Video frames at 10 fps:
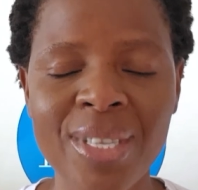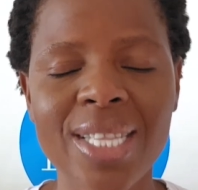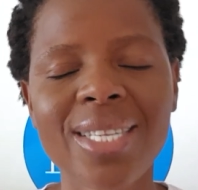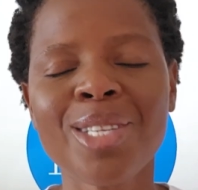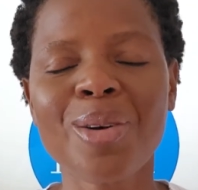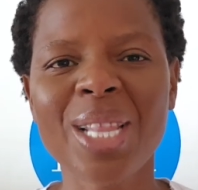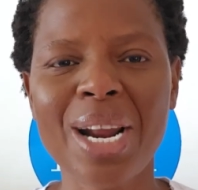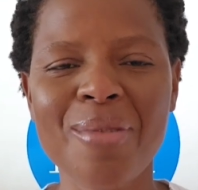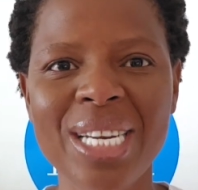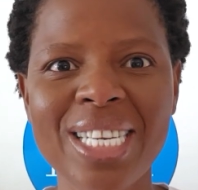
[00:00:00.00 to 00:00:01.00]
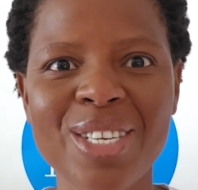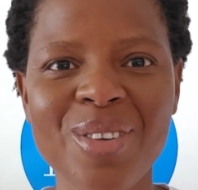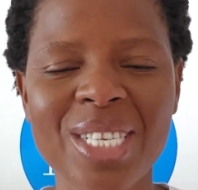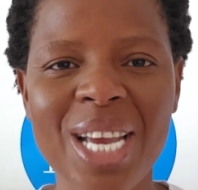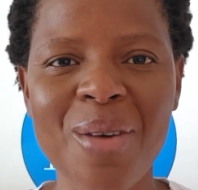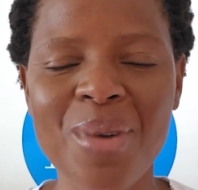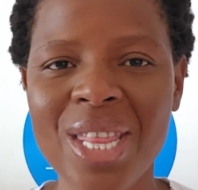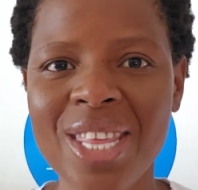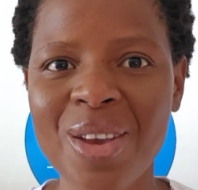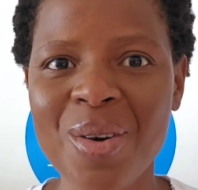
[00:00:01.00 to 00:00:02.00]
This is all that I wanted to share
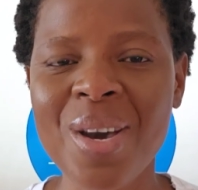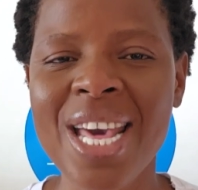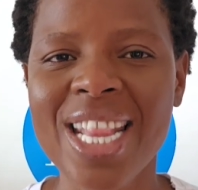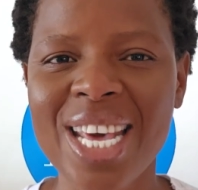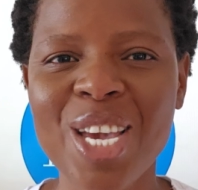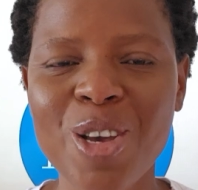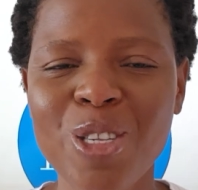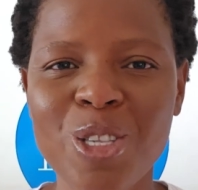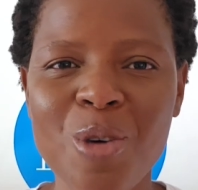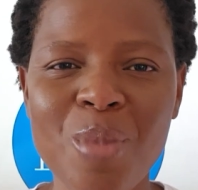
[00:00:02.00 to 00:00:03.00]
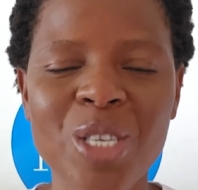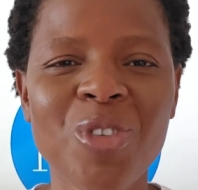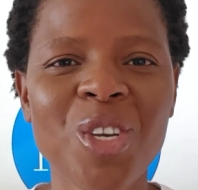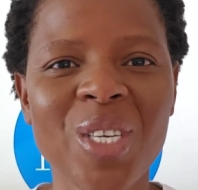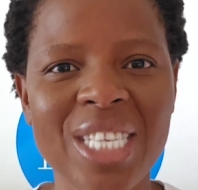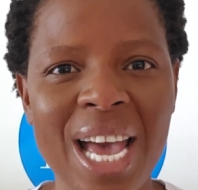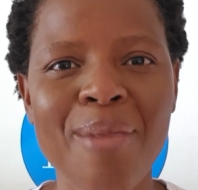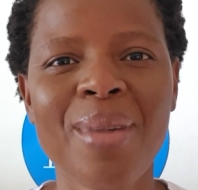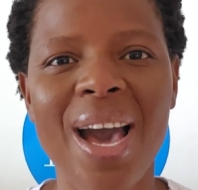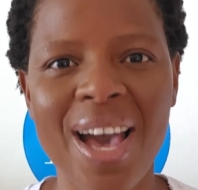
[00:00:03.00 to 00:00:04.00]
with you. Thank you so much for your
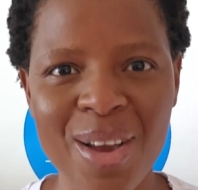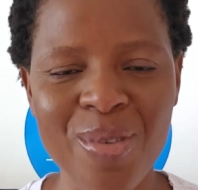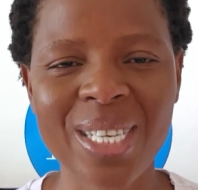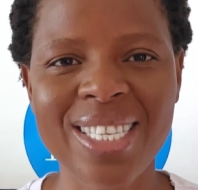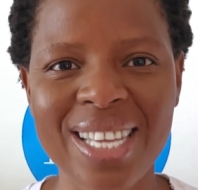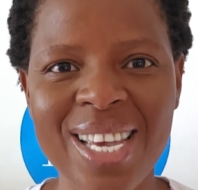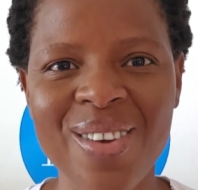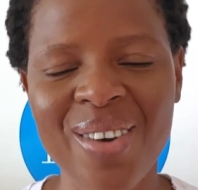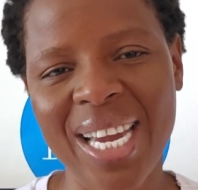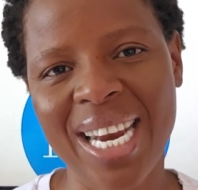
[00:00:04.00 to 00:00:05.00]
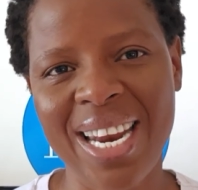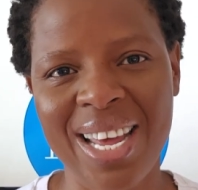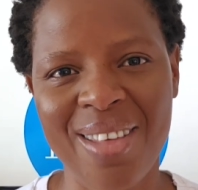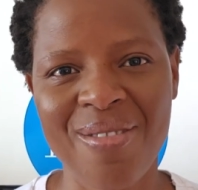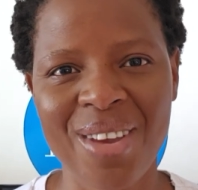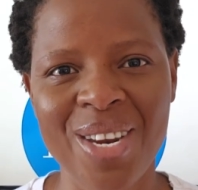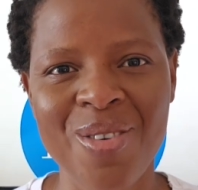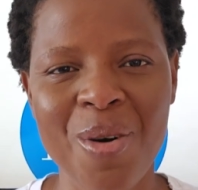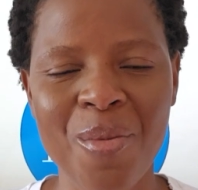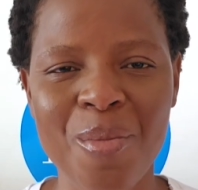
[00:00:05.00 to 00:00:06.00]
time. I will see you in another video.